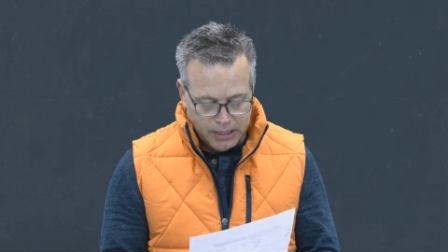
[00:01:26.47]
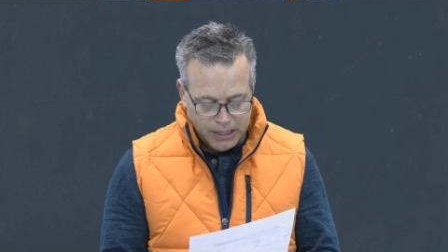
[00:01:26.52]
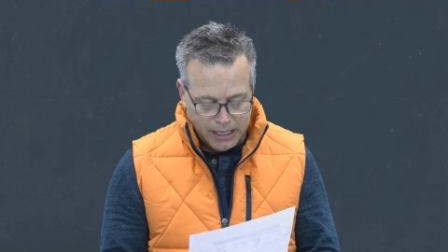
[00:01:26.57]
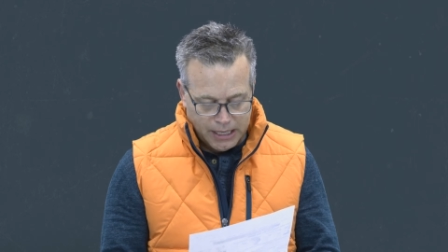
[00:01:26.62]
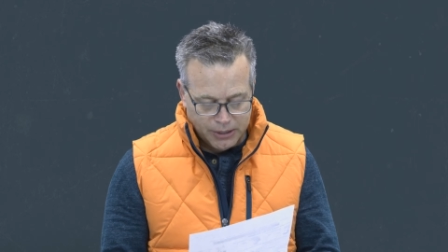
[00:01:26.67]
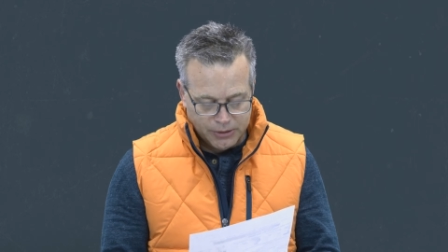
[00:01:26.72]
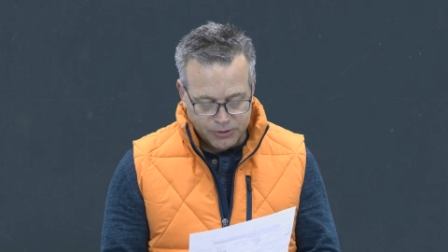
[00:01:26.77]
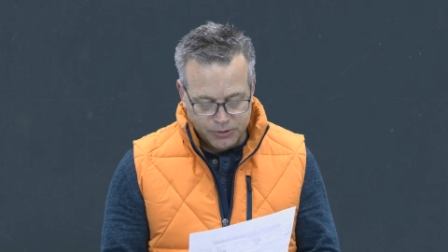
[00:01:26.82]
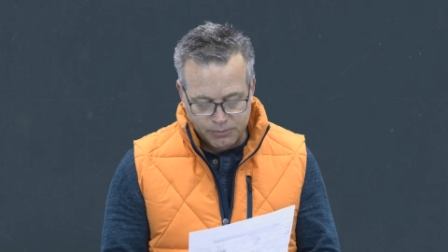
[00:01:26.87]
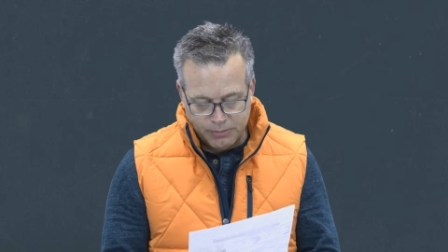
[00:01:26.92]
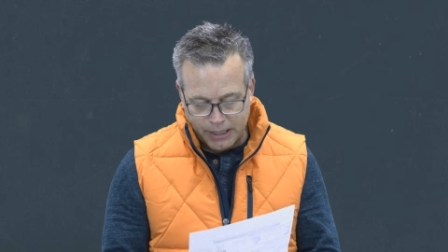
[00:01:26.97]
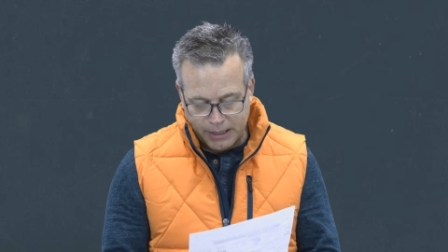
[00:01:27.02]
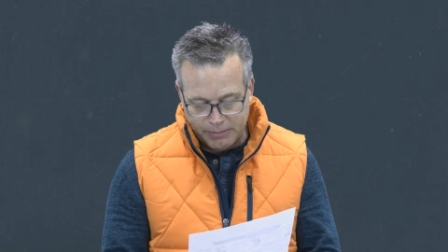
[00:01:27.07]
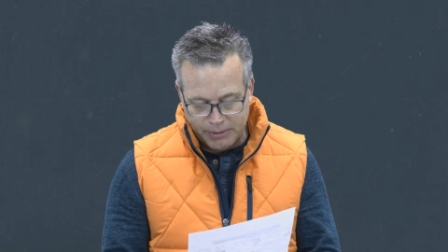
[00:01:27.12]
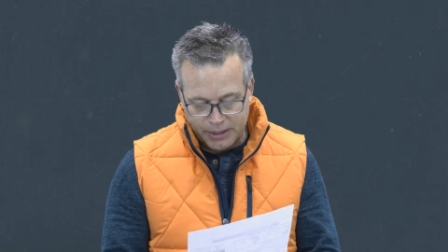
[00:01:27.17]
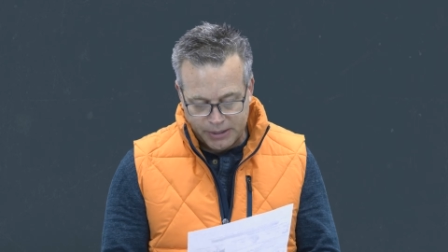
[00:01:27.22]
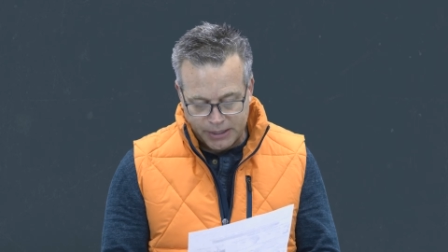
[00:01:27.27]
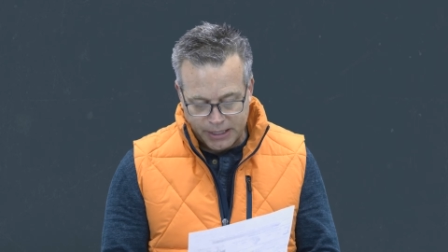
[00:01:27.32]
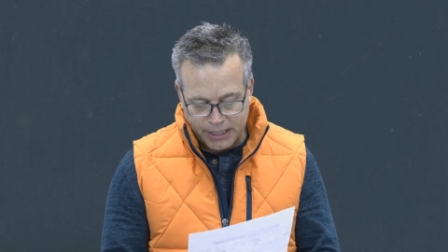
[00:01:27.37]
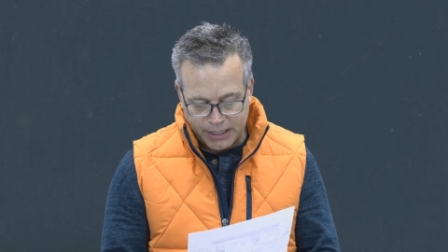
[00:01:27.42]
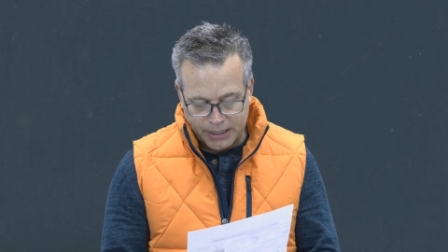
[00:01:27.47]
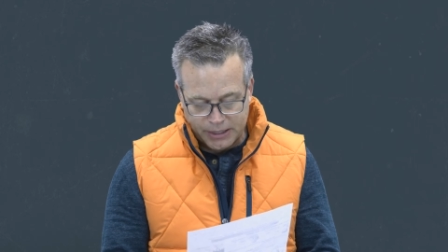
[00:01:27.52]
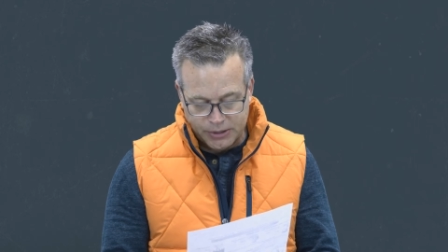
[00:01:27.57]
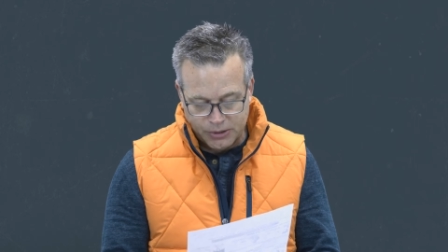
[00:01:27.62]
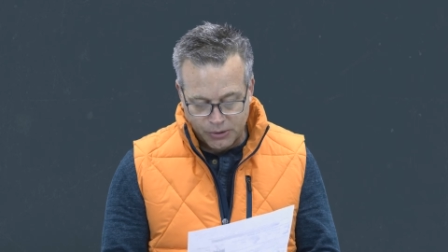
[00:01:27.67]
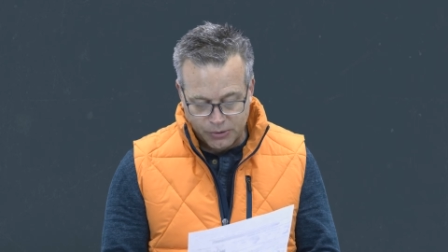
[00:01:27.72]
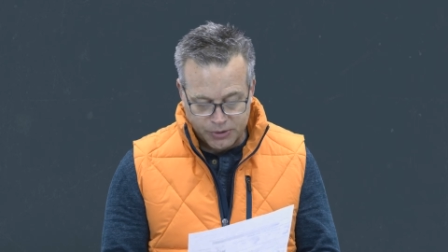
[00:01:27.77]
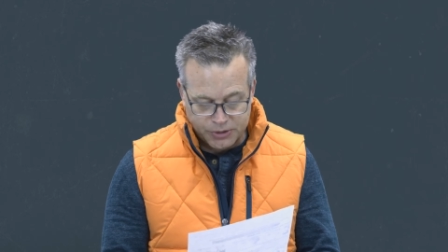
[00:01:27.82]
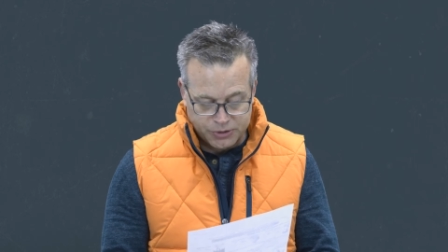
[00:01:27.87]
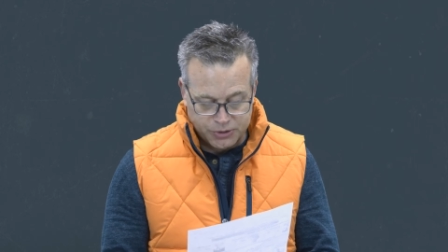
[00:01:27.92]
how do Mommy and Daddy
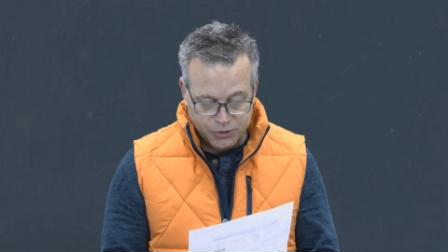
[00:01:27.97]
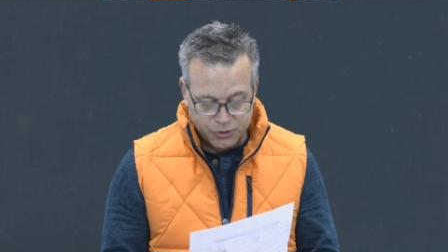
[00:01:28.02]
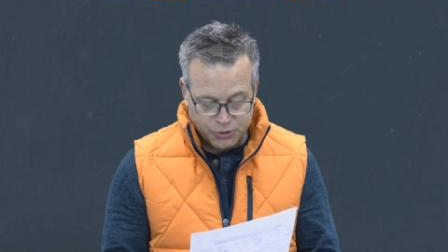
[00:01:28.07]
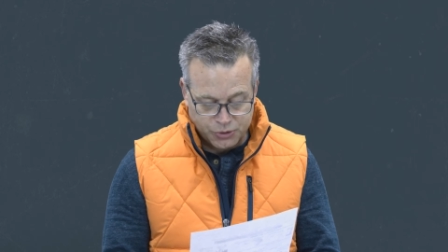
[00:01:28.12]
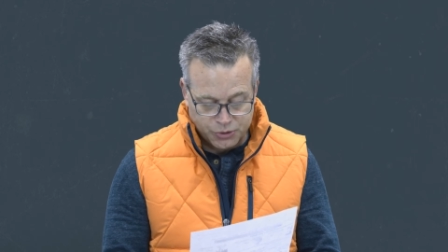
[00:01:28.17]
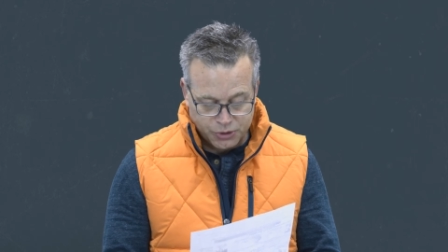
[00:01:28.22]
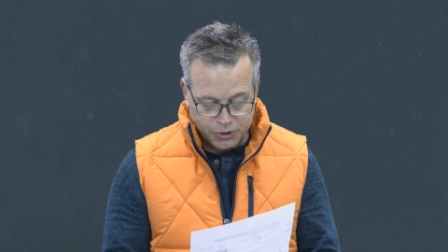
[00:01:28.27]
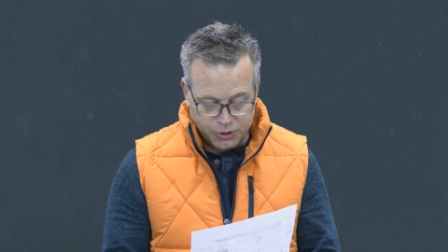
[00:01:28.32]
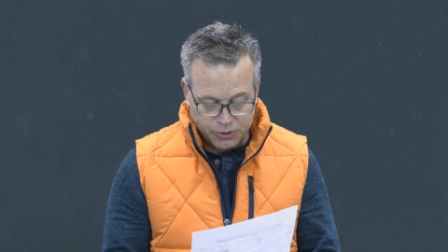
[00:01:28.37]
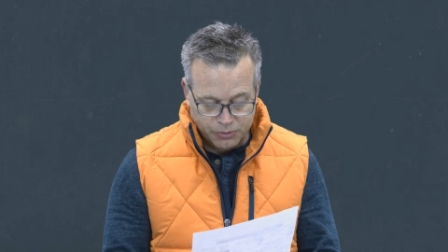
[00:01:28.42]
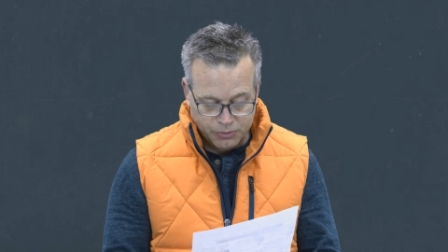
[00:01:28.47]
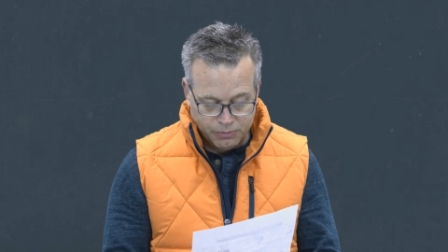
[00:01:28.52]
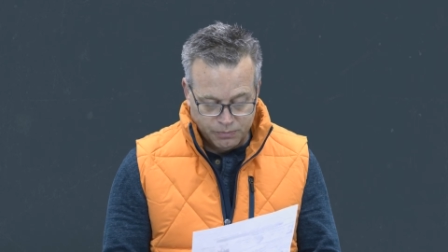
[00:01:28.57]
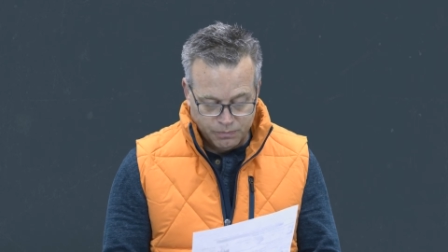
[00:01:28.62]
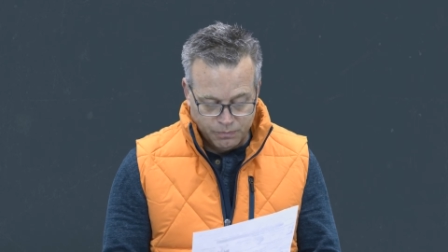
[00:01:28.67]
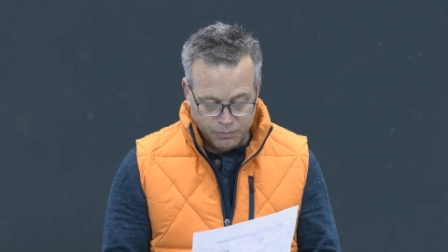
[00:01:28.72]
know this is true?